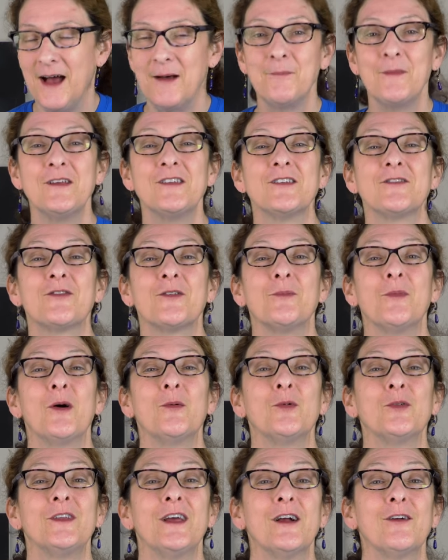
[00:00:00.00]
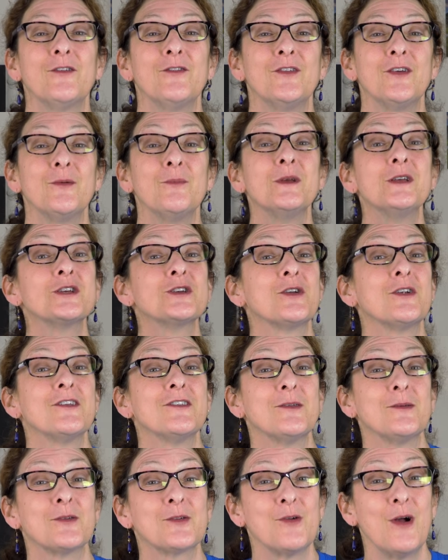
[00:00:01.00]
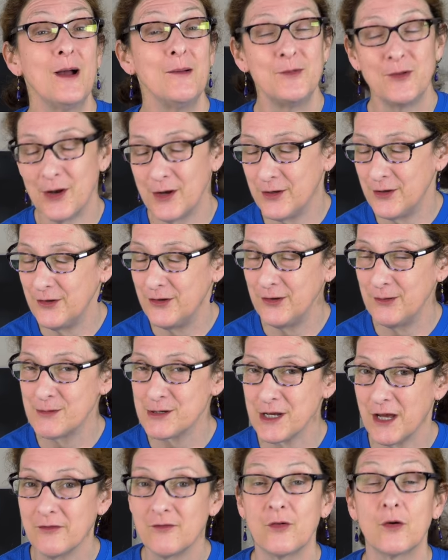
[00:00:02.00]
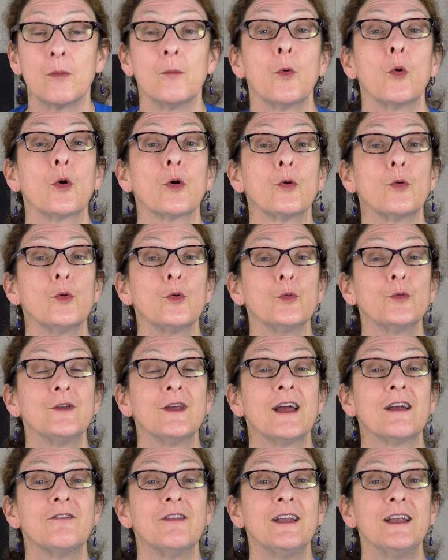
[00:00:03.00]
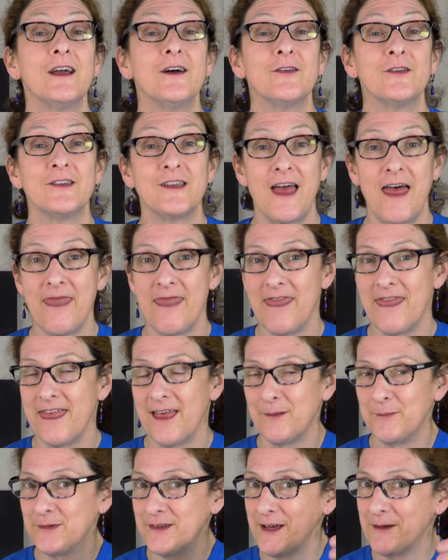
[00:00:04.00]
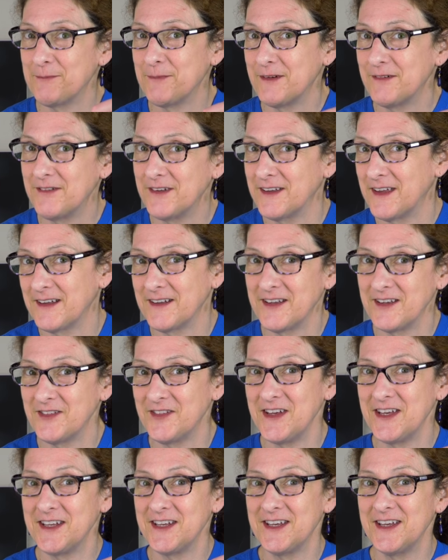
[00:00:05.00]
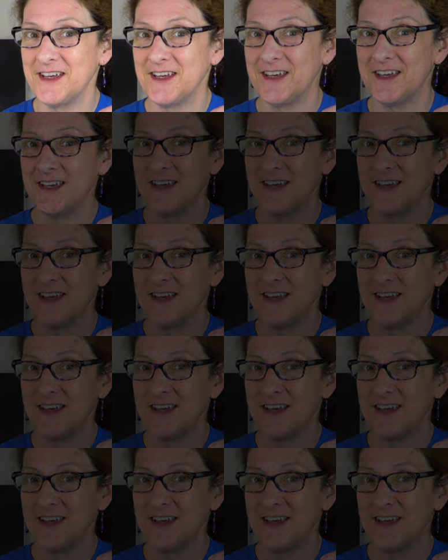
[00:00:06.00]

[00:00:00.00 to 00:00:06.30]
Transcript: I'm Lisa from Mobile Tech Review. Be sure to subscribe to our YouTube channel for more cool tech videos, and thumbs up if you like this vid.